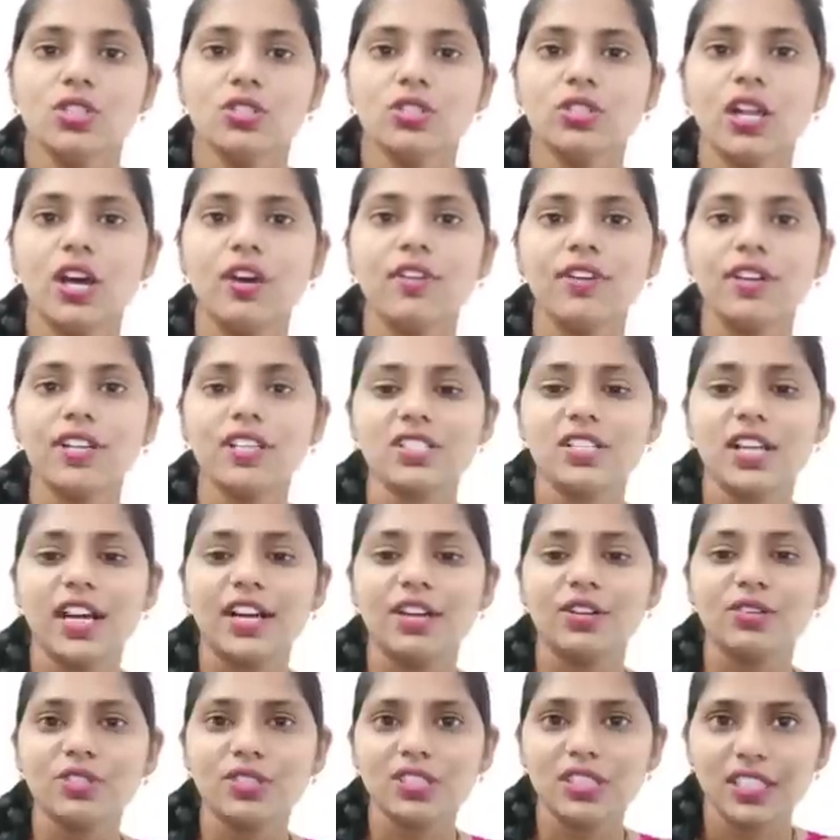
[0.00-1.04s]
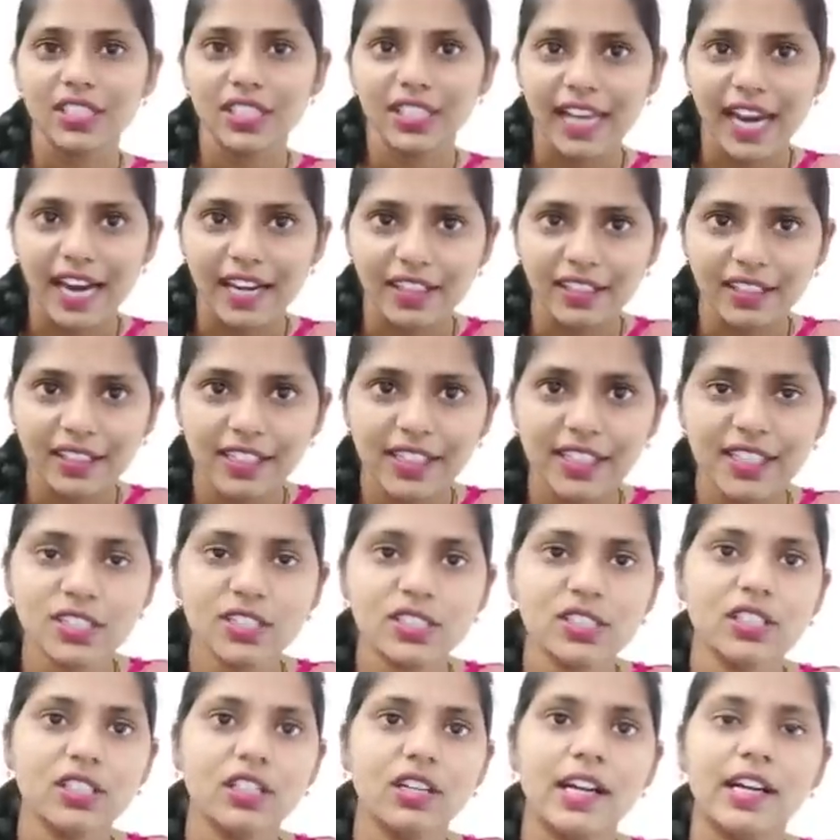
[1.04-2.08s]
So now let us try to see the
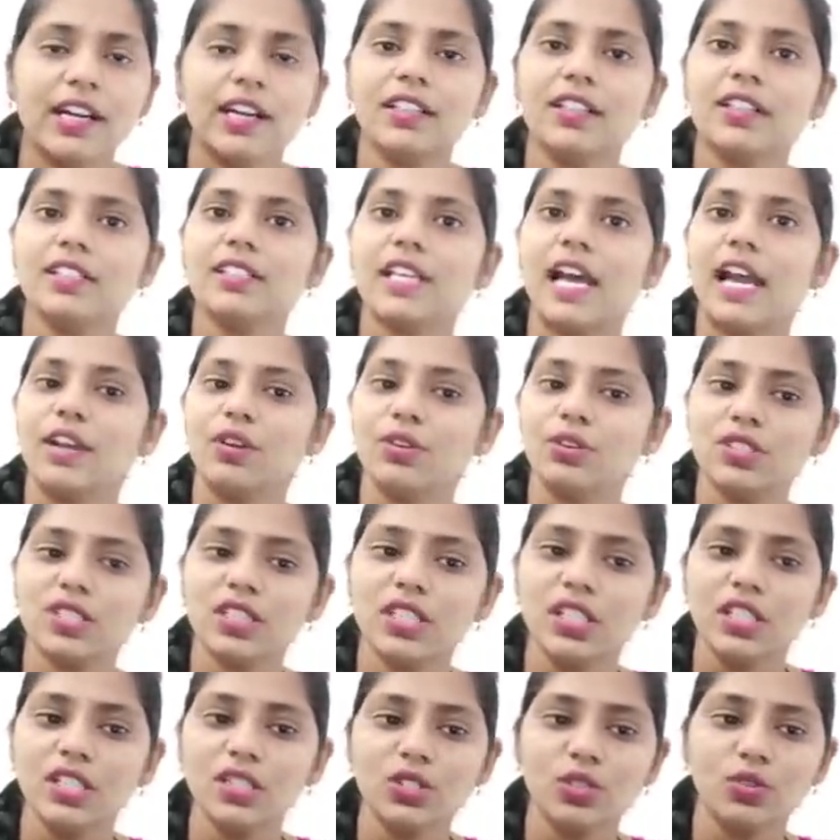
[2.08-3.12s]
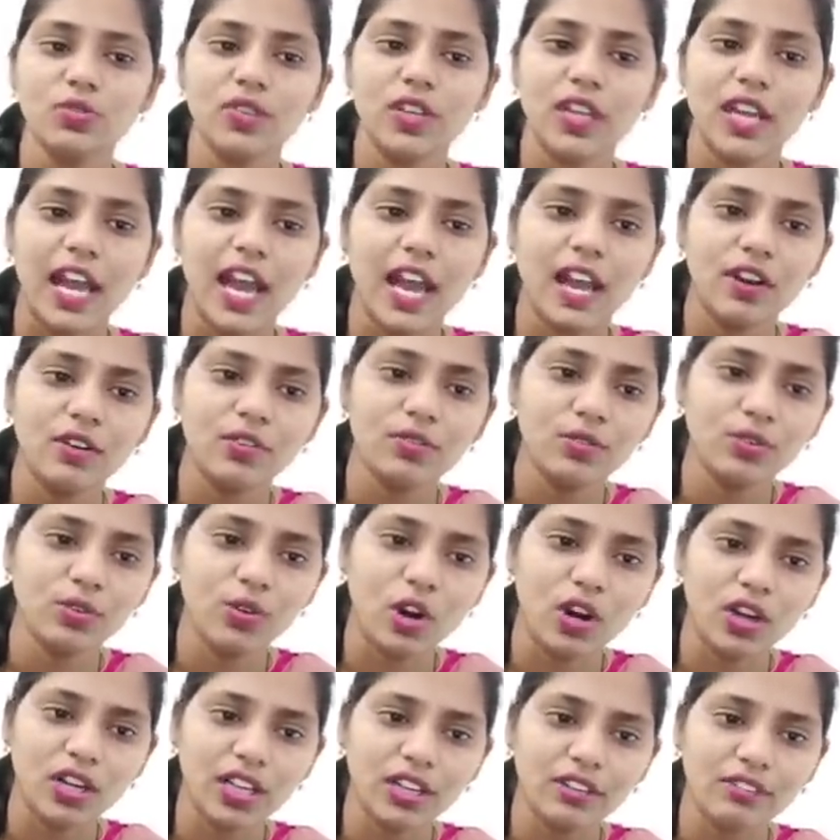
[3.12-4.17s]
categories under this IUCN. So we have
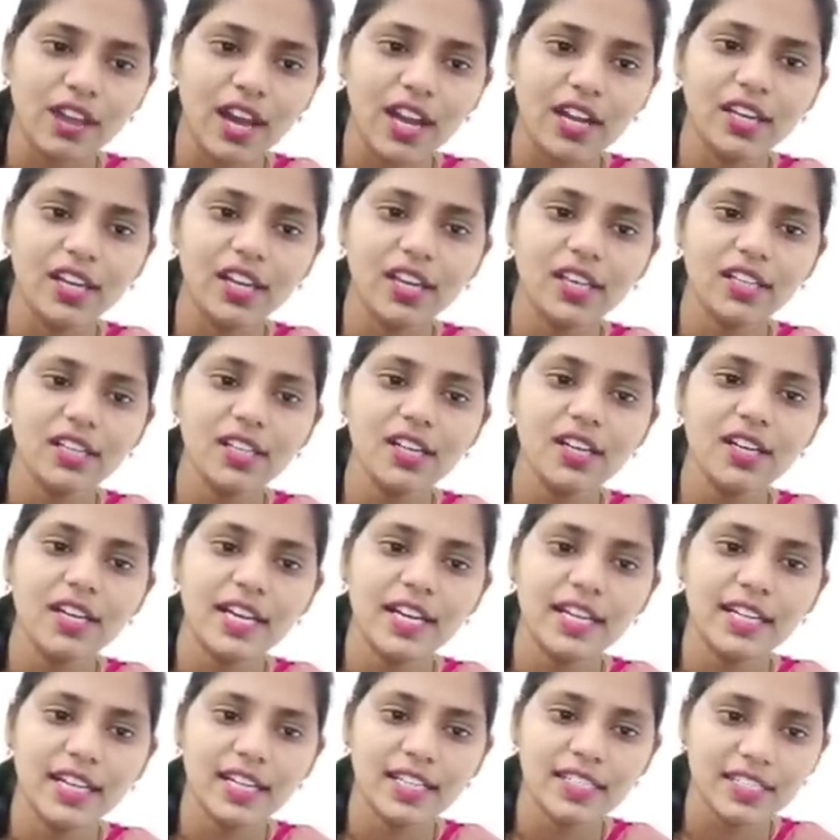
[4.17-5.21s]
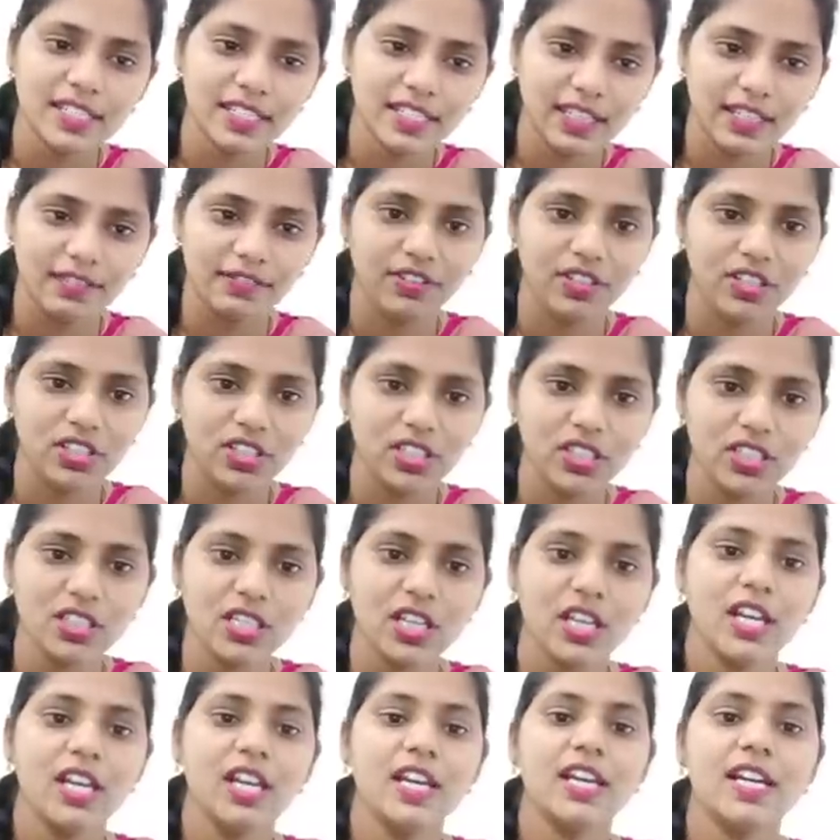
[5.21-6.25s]
not evaluated data
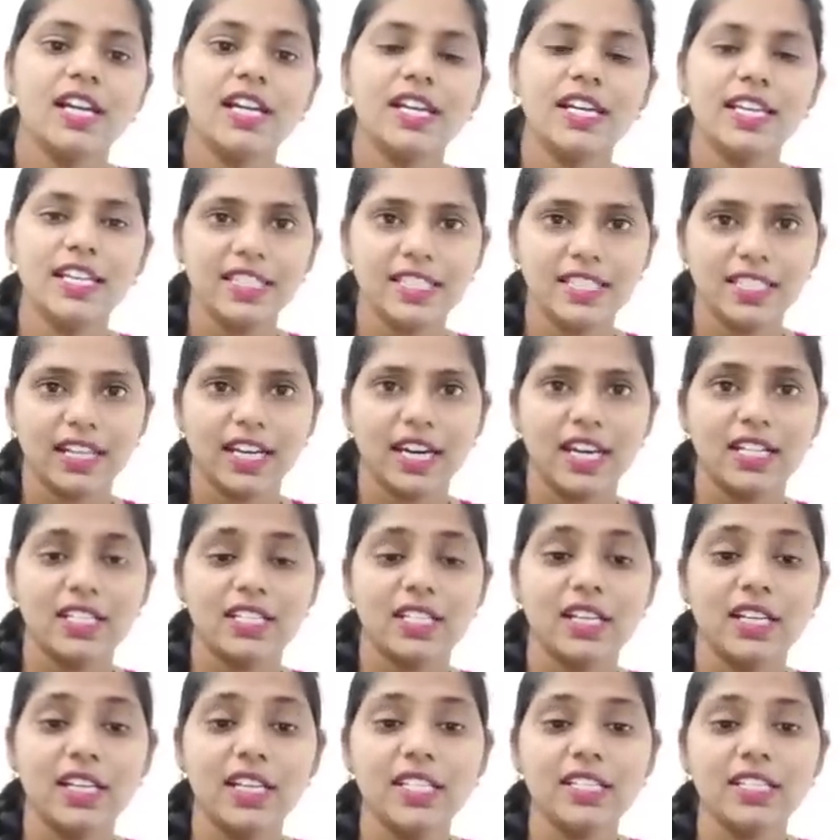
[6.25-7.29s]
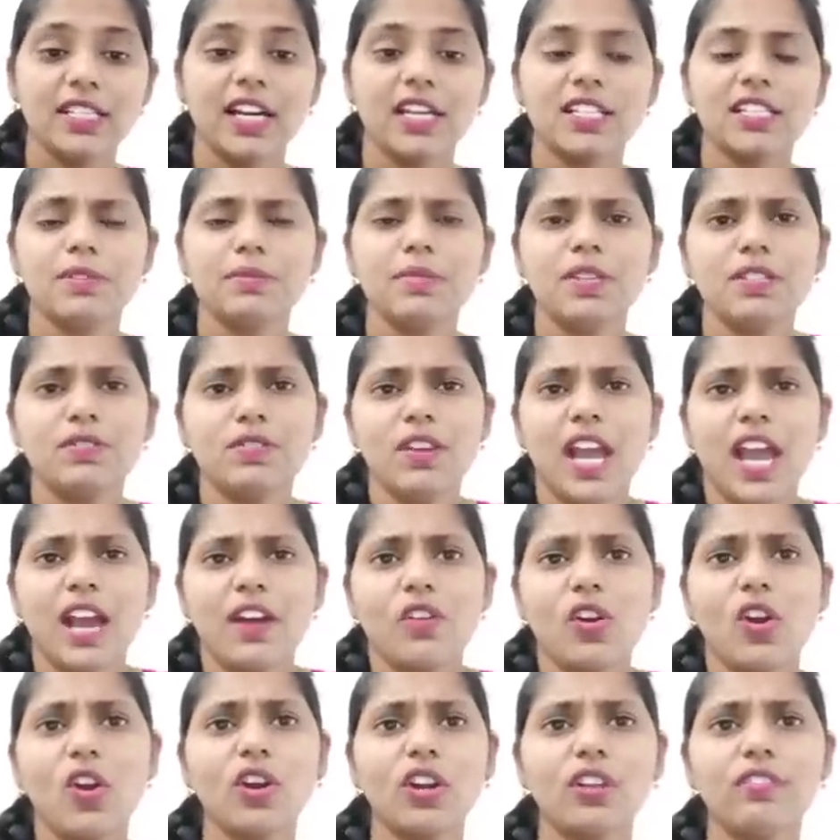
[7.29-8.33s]
deficient least concern. Least concern means we
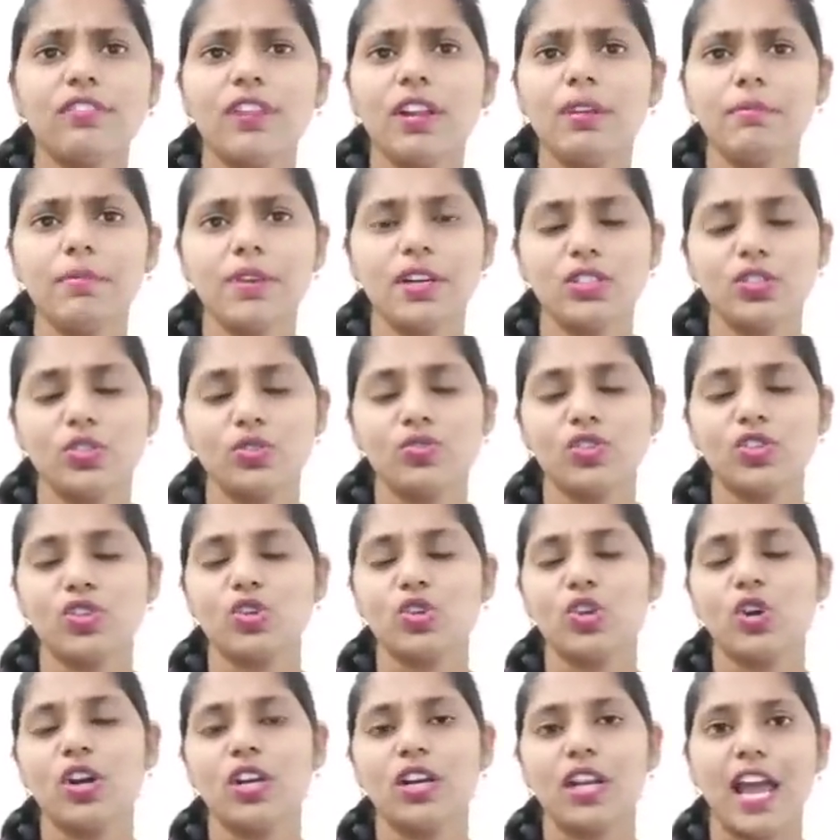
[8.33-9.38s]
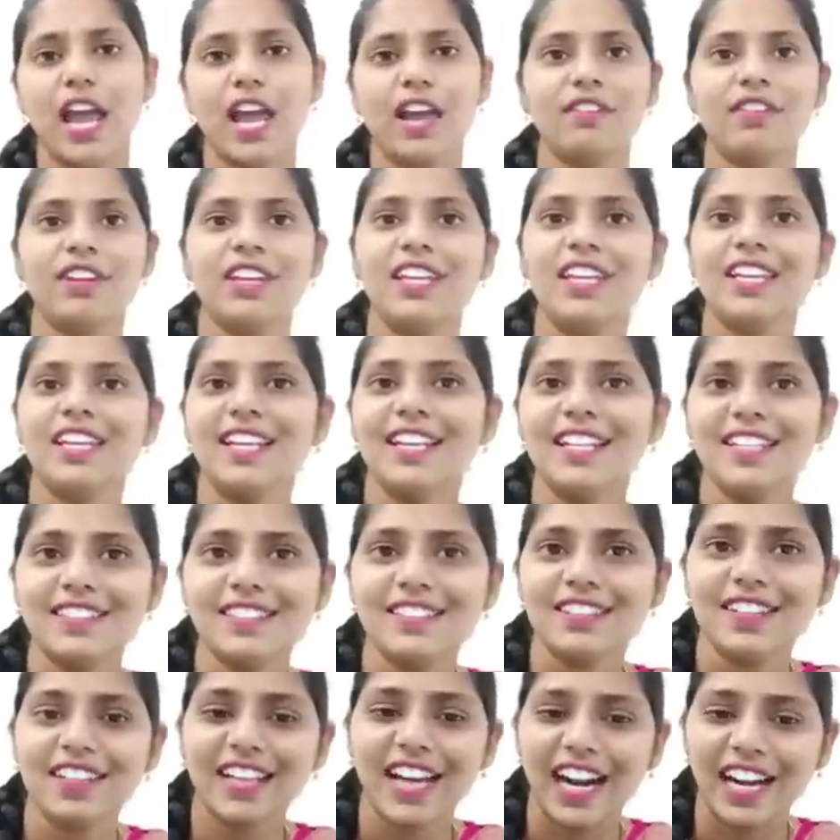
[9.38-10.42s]
have lot of numbers. So we should not have any
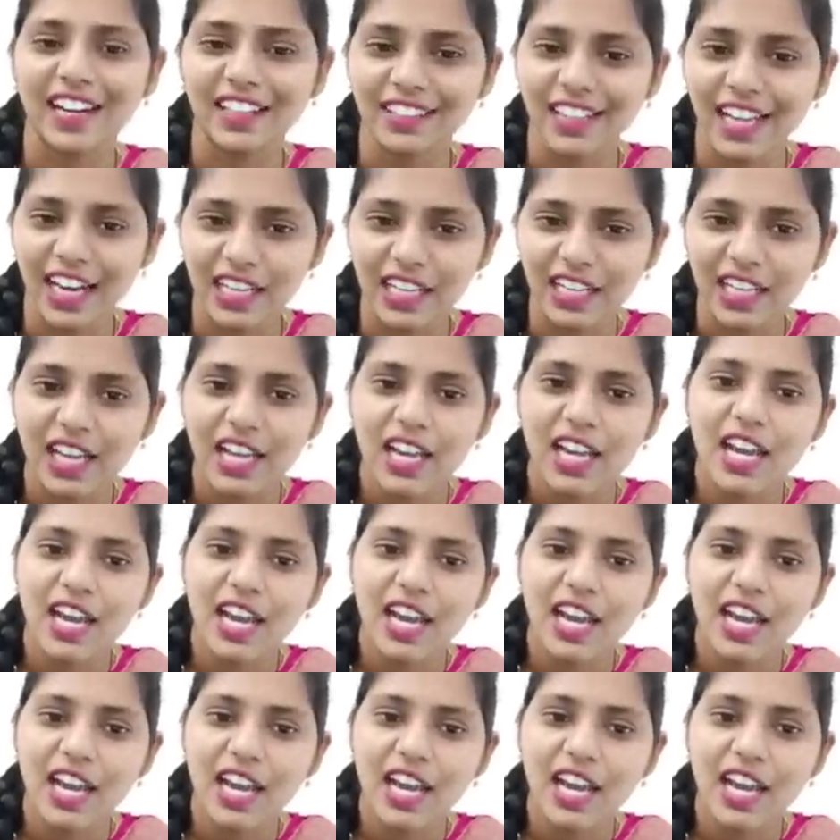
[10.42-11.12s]
concern regarding that.